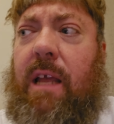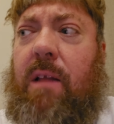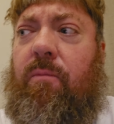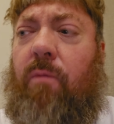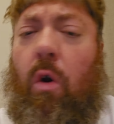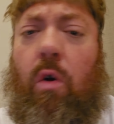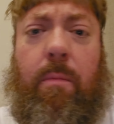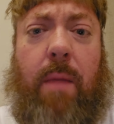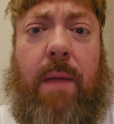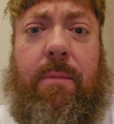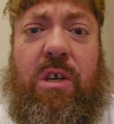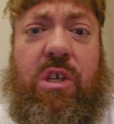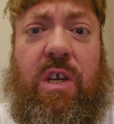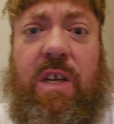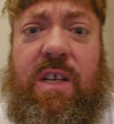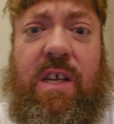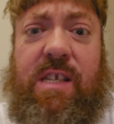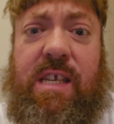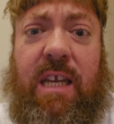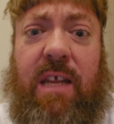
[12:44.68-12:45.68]
It's like, or
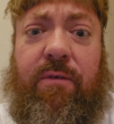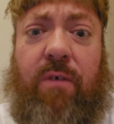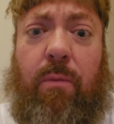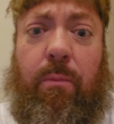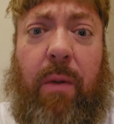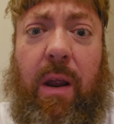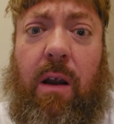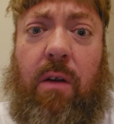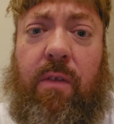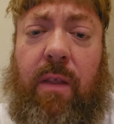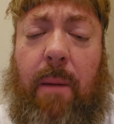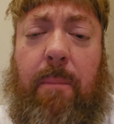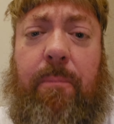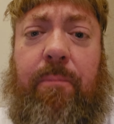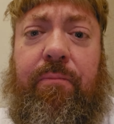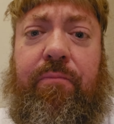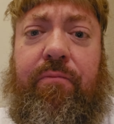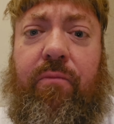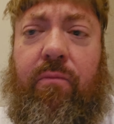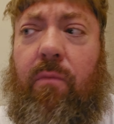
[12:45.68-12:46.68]
maybe she doesn't even bear
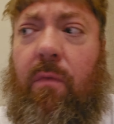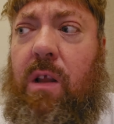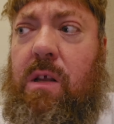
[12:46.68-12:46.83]
them.